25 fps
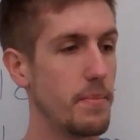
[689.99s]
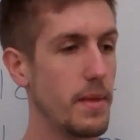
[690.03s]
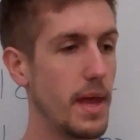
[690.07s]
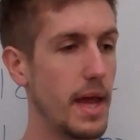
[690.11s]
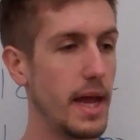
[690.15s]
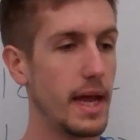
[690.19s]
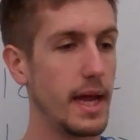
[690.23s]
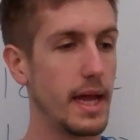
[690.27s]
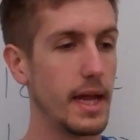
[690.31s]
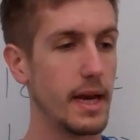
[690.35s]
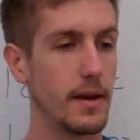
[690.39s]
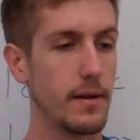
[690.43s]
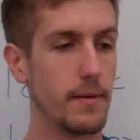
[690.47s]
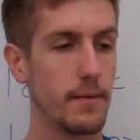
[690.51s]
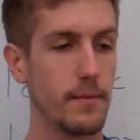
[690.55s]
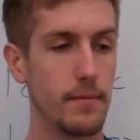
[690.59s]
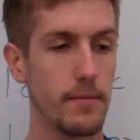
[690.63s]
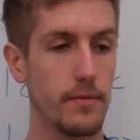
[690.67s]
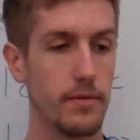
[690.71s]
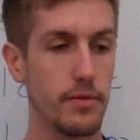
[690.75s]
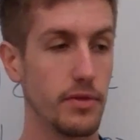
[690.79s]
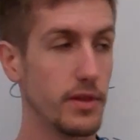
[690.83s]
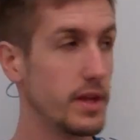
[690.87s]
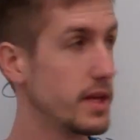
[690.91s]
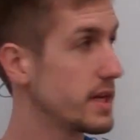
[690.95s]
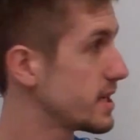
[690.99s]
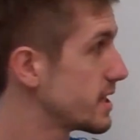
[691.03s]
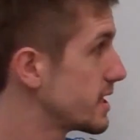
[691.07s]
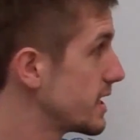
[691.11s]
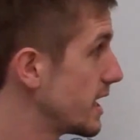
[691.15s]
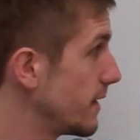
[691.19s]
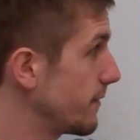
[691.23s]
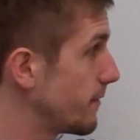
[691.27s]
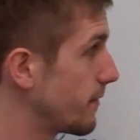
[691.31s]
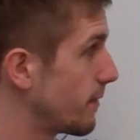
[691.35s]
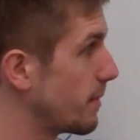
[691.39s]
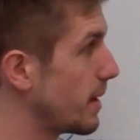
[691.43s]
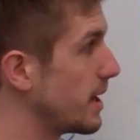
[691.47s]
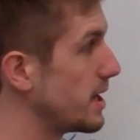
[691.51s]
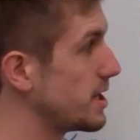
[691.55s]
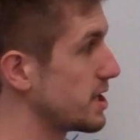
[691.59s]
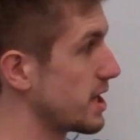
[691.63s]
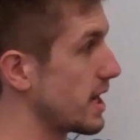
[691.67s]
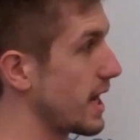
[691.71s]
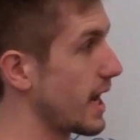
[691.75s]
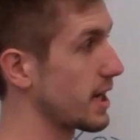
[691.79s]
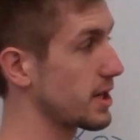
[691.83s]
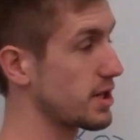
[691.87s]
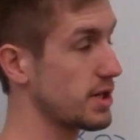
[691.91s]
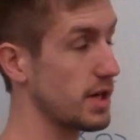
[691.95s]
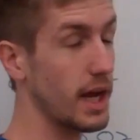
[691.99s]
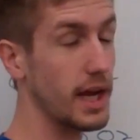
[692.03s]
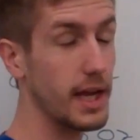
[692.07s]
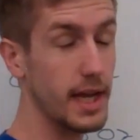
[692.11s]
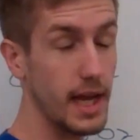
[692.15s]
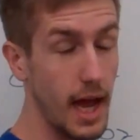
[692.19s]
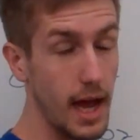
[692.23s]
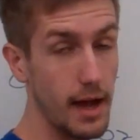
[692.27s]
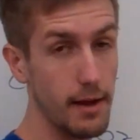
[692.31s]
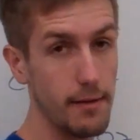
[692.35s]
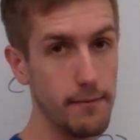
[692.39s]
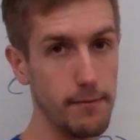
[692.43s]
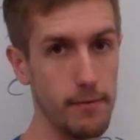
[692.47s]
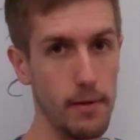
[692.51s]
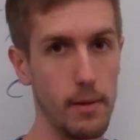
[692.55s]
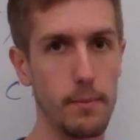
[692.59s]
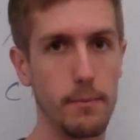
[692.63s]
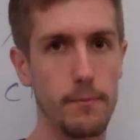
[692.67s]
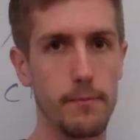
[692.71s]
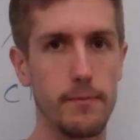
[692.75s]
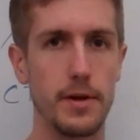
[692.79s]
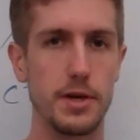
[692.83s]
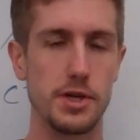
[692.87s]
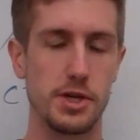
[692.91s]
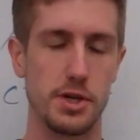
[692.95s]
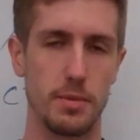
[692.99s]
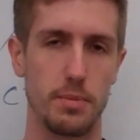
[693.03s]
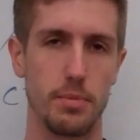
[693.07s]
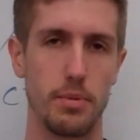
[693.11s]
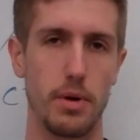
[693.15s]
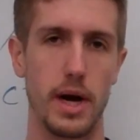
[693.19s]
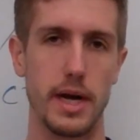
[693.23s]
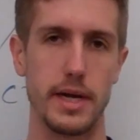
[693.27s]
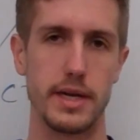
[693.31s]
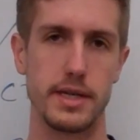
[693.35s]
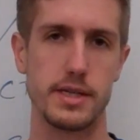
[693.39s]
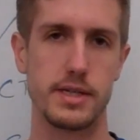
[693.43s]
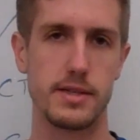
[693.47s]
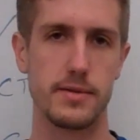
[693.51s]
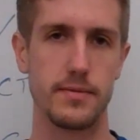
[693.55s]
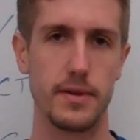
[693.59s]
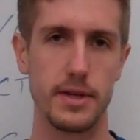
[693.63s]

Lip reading: And this information actually I got from Fisher-Price.